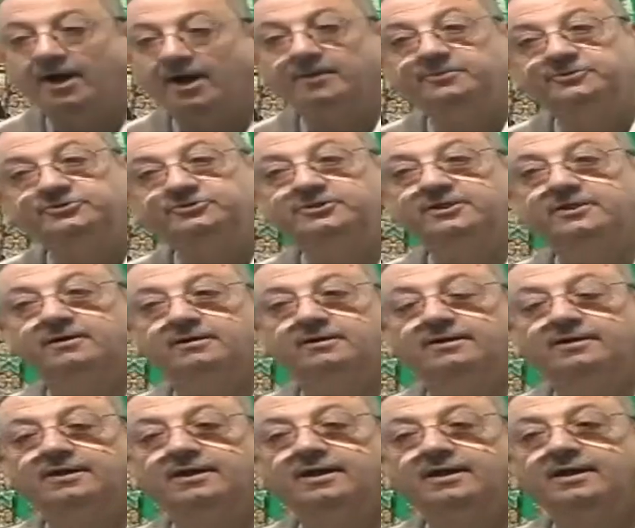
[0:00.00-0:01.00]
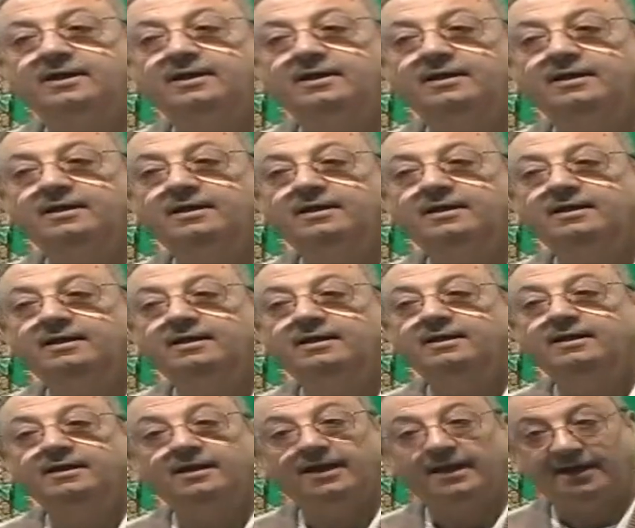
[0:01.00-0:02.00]
observe,
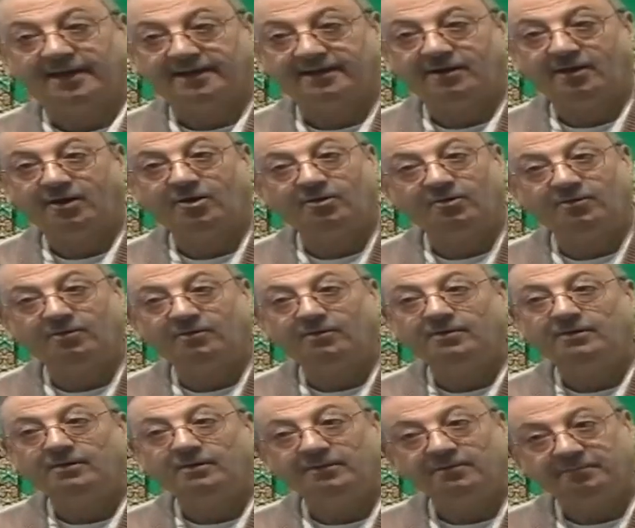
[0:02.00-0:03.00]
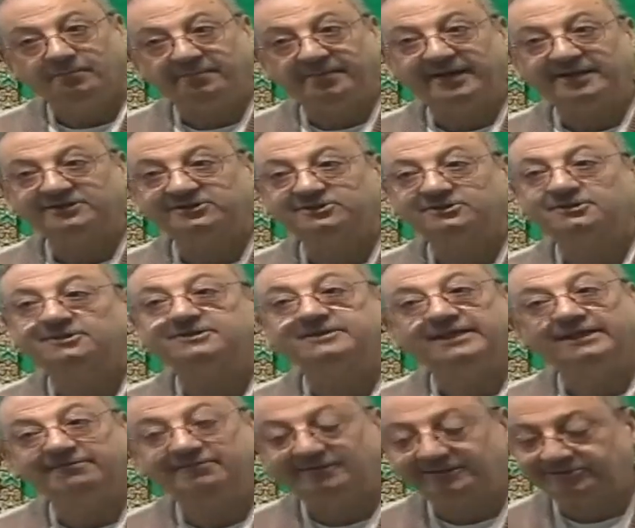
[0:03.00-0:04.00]
and how best
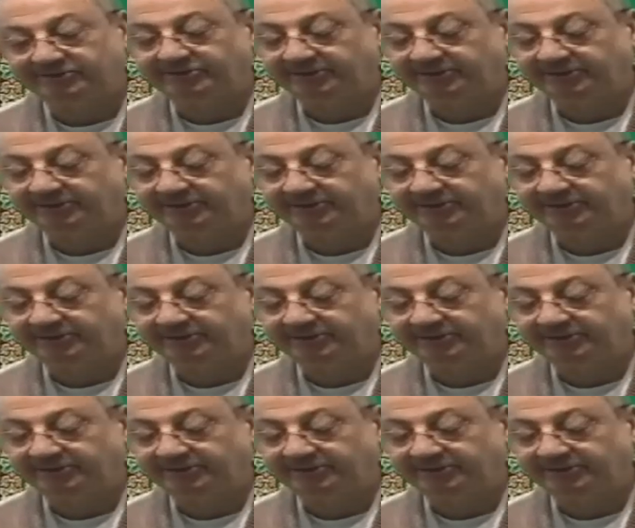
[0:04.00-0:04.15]
they will